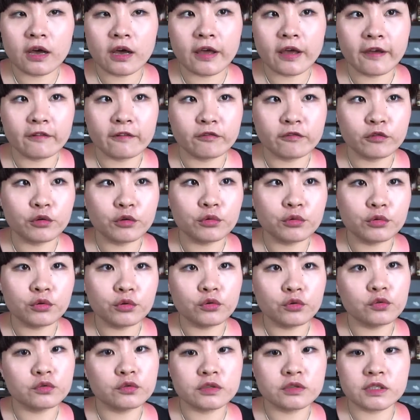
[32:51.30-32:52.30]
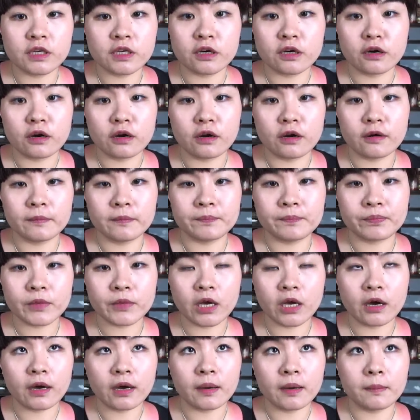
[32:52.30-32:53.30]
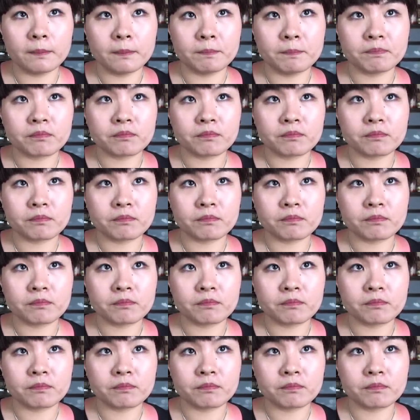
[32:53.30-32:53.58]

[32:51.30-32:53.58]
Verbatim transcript: if you use their uh,